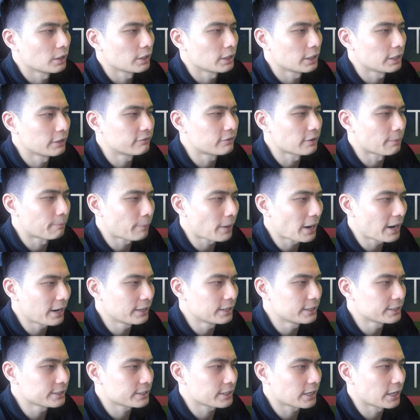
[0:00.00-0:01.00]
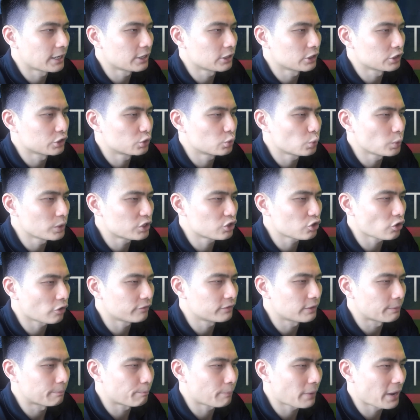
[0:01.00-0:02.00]
If the pilots cannot switch off
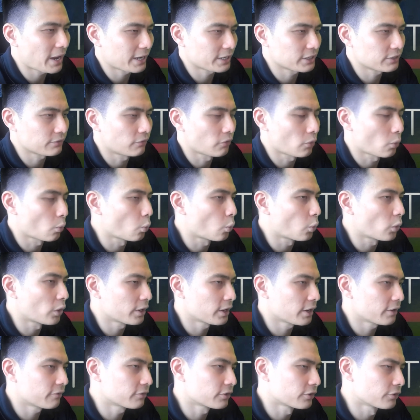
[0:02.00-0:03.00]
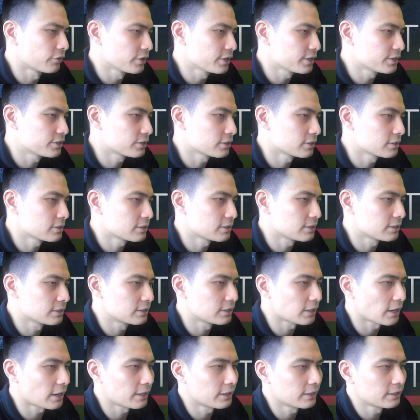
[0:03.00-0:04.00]
the packs for whatever reason,
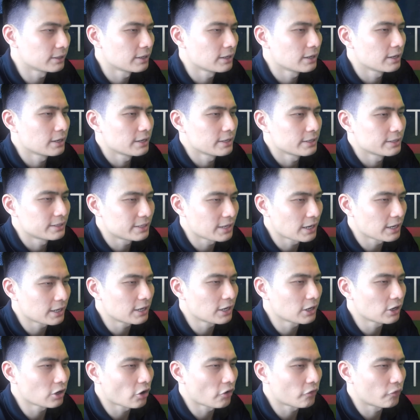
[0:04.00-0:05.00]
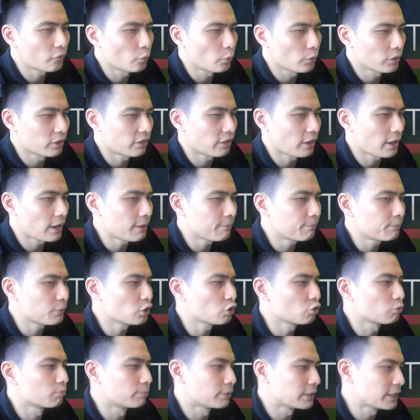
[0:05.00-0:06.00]
then taking off with
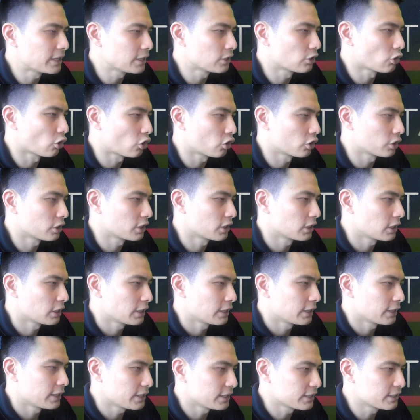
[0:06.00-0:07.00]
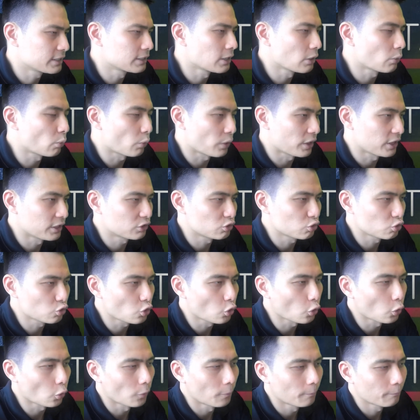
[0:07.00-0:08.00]
APU bleed on is the way to
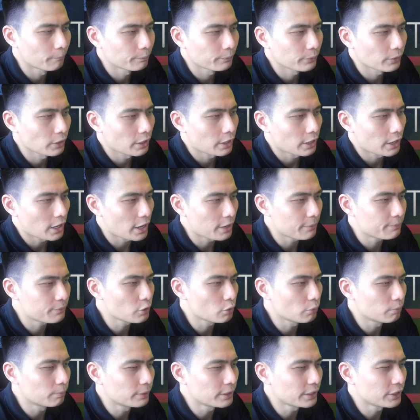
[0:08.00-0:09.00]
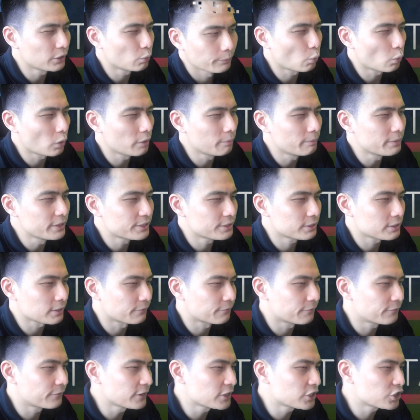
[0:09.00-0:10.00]
go. APU bleed will be
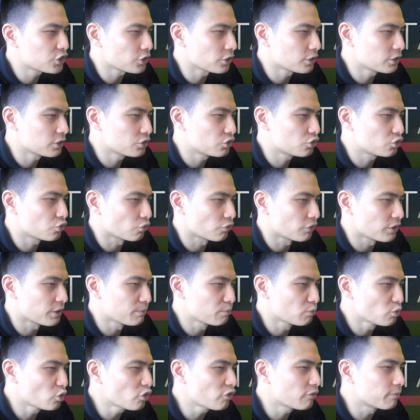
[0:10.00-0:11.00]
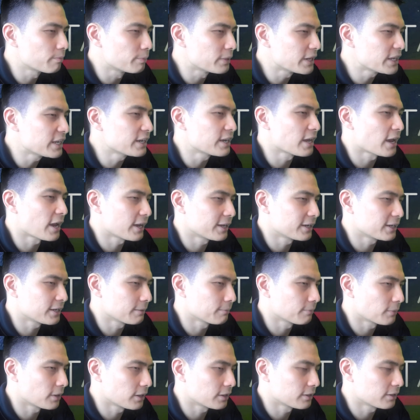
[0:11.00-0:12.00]
sufficient to remove bleed air
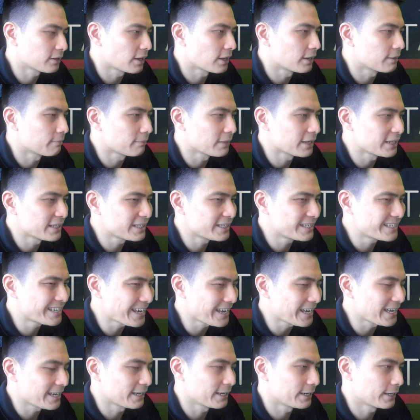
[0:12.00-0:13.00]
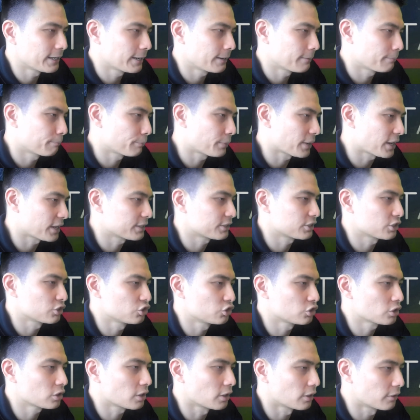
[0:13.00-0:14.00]
demand and maintain
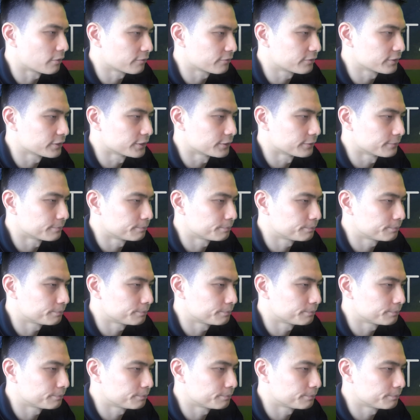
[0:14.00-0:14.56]
passenger comfort.